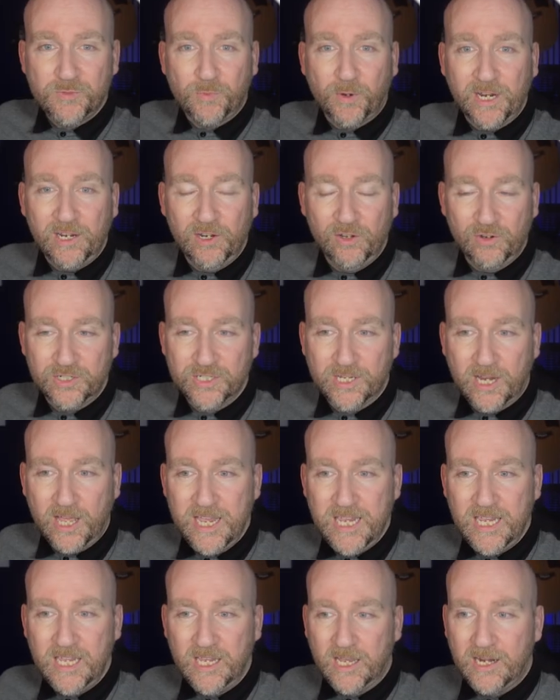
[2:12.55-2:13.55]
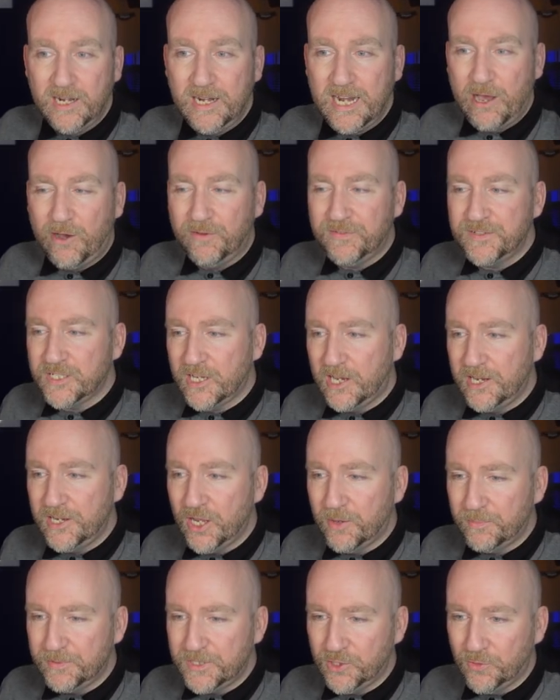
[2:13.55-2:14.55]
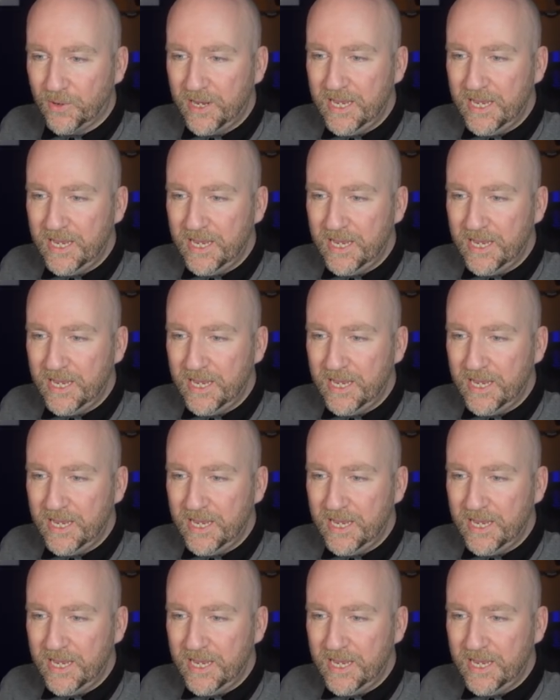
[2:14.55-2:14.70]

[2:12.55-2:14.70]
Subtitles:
is what it looks like. Now I've signed up to